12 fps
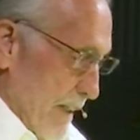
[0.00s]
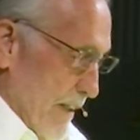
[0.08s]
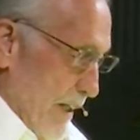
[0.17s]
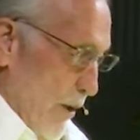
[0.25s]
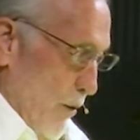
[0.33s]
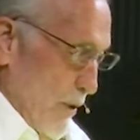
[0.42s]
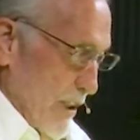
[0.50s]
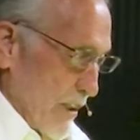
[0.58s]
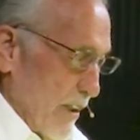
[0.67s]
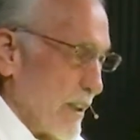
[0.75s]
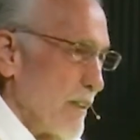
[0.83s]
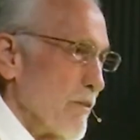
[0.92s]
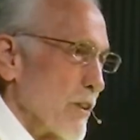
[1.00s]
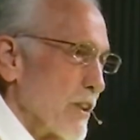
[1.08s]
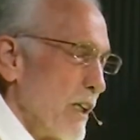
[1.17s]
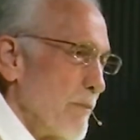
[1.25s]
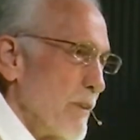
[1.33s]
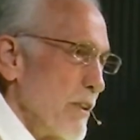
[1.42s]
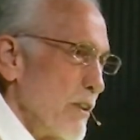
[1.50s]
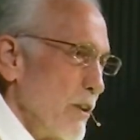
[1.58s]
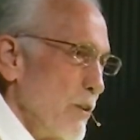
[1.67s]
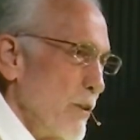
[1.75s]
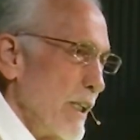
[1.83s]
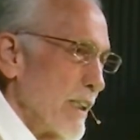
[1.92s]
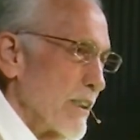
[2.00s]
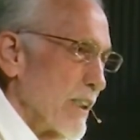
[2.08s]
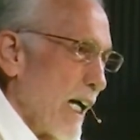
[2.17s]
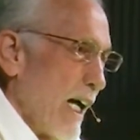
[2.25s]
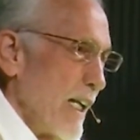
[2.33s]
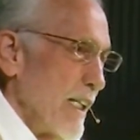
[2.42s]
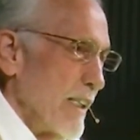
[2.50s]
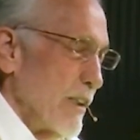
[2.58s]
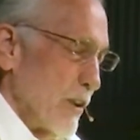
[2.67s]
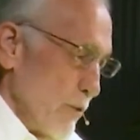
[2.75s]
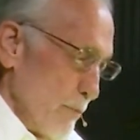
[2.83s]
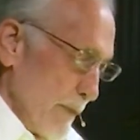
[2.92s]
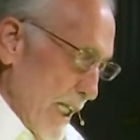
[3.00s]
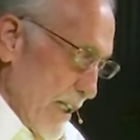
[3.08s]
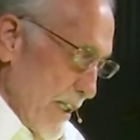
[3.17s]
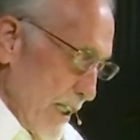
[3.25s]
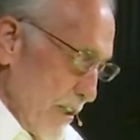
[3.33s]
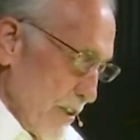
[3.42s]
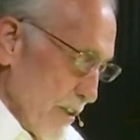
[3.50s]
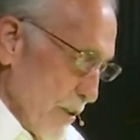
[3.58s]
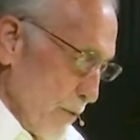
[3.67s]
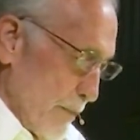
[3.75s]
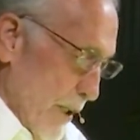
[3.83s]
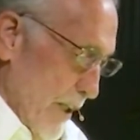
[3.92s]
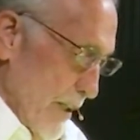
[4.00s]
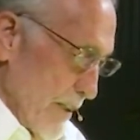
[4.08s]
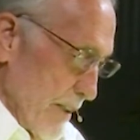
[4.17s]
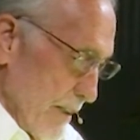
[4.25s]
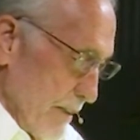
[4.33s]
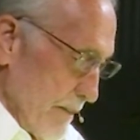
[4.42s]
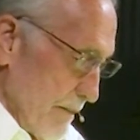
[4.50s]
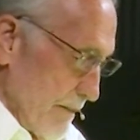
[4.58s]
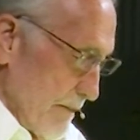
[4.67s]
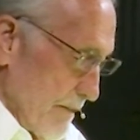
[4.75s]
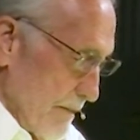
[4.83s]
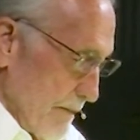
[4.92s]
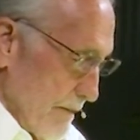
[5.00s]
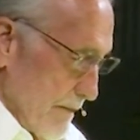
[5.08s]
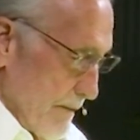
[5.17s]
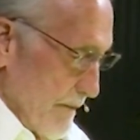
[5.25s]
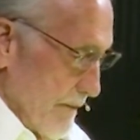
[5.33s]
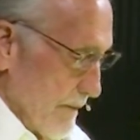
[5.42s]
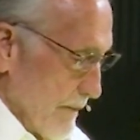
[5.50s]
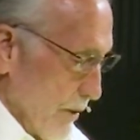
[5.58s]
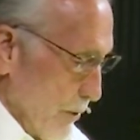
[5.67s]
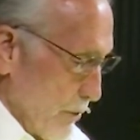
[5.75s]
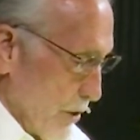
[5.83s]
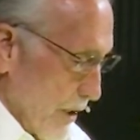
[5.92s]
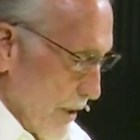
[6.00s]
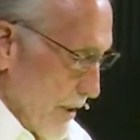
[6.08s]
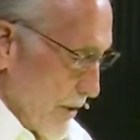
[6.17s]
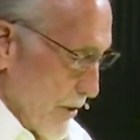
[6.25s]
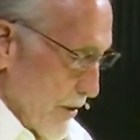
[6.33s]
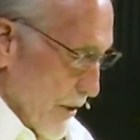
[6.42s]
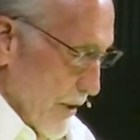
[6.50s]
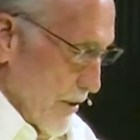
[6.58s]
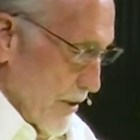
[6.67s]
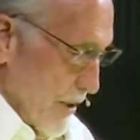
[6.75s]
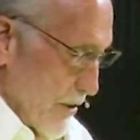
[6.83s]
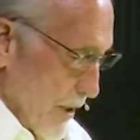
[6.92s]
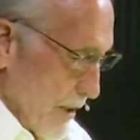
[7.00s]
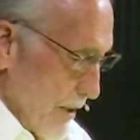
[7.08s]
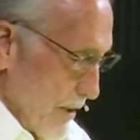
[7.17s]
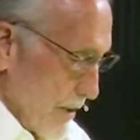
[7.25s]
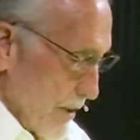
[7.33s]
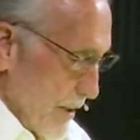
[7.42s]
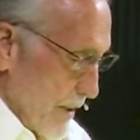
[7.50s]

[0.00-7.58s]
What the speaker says: They're always looking for something new and exciting, a new marriage, new partner, new church, church to church.